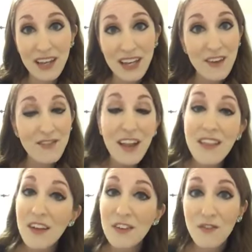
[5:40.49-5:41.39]
I need to have
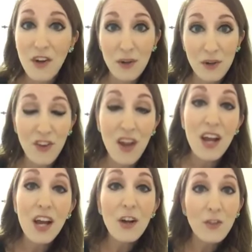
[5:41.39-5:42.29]
10,000 followers.